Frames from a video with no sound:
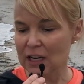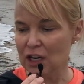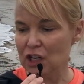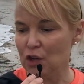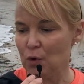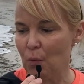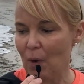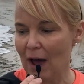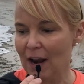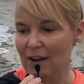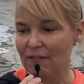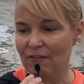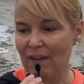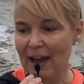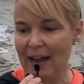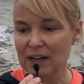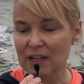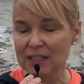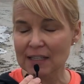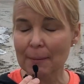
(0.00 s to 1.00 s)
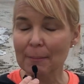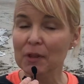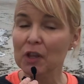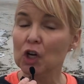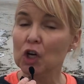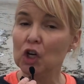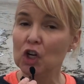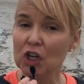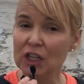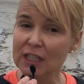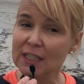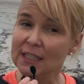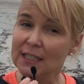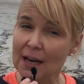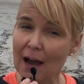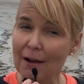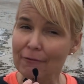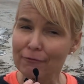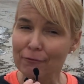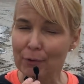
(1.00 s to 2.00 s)
and you want to find some of the good
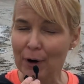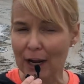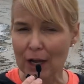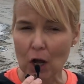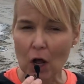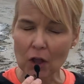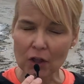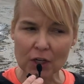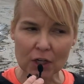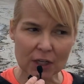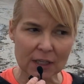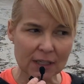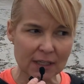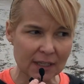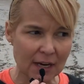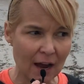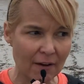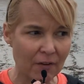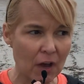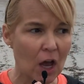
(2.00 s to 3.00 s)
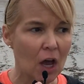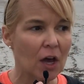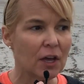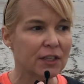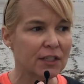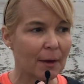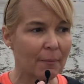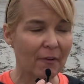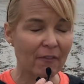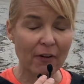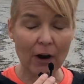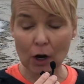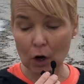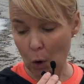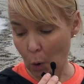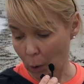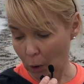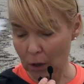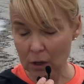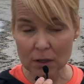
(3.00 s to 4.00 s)
stuff, what I call the good stuff, some of our
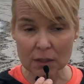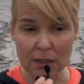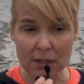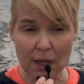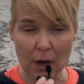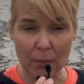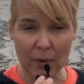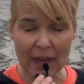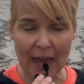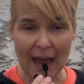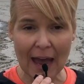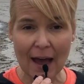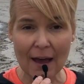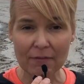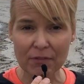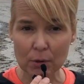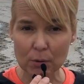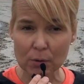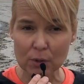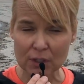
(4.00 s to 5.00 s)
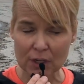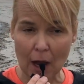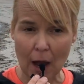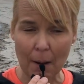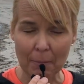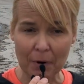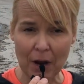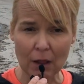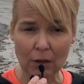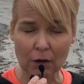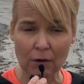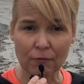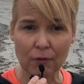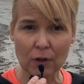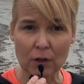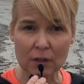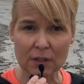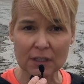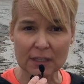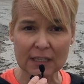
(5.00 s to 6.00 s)
corals that we have, those
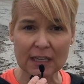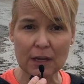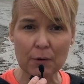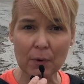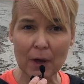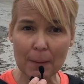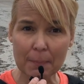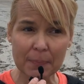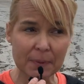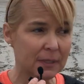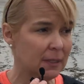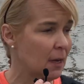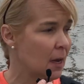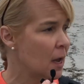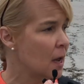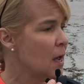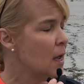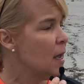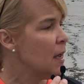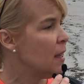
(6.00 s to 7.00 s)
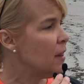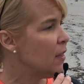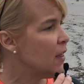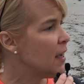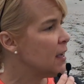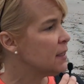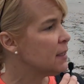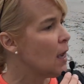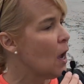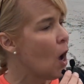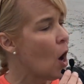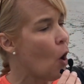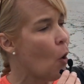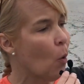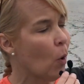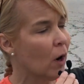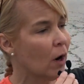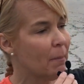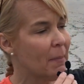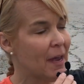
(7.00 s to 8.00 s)
colorful sea whips and things,
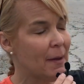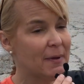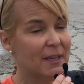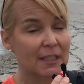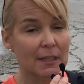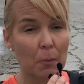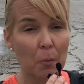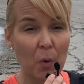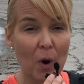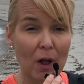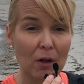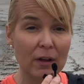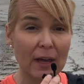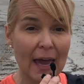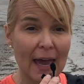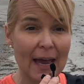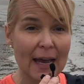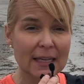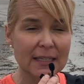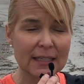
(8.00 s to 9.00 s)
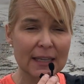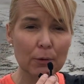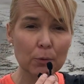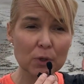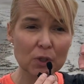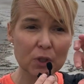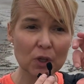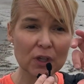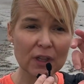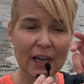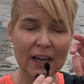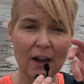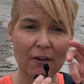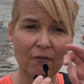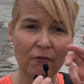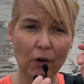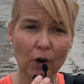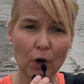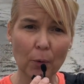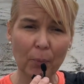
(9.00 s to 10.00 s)
or maybe some whelk eggs. Those look like a
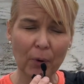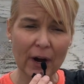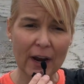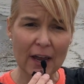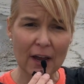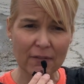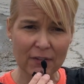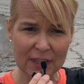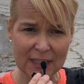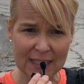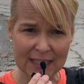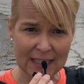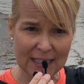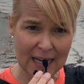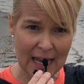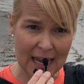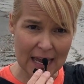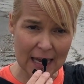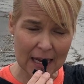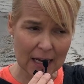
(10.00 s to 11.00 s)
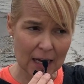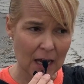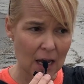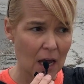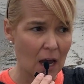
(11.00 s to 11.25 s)
vertebrae of a snake